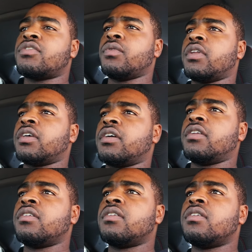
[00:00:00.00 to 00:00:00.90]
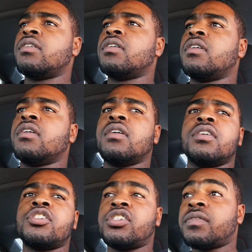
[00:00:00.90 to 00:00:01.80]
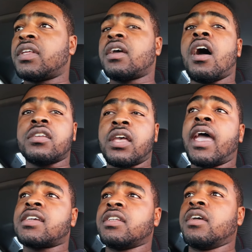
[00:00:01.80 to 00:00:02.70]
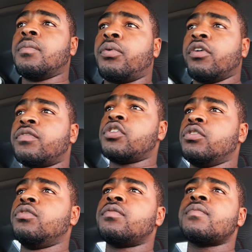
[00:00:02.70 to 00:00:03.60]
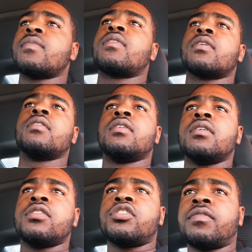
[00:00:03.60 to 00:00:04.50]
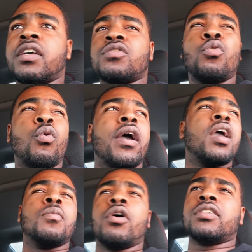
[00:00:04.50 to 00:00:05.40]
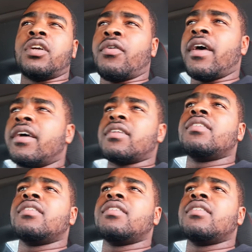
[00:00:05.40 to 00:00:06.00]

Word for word: feels really good. Shifting actually improved too. Shifting's way more direct.